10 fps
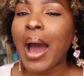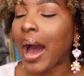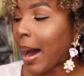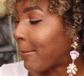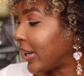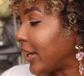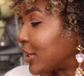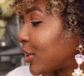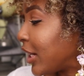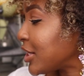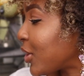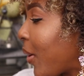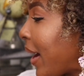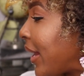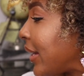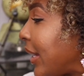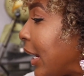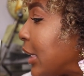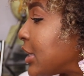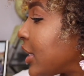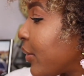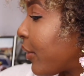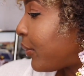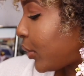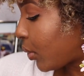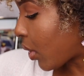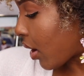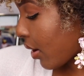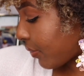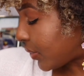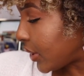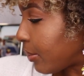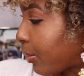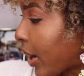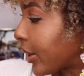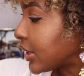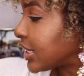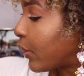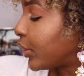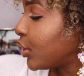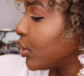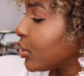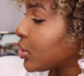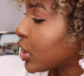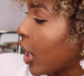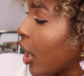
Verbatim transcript: Um but yeah, so let's go ahead and get into the review of the products that we use.